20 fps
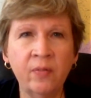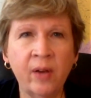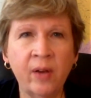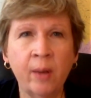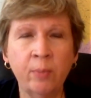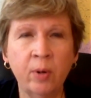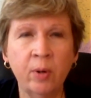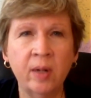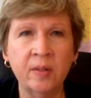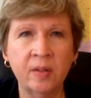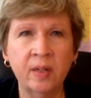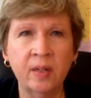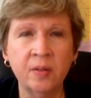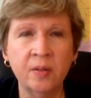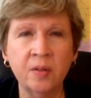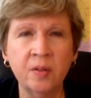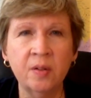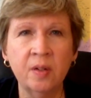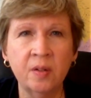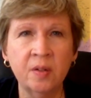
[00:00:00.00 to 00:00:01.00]
of our
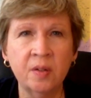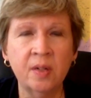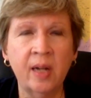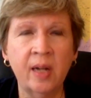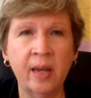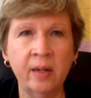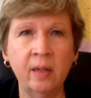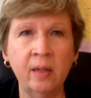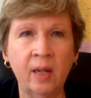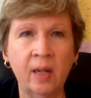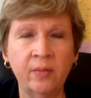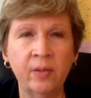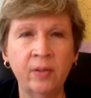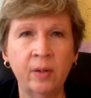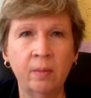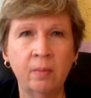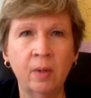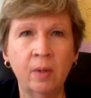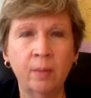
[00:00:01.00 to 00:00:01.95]
presidents since 9 11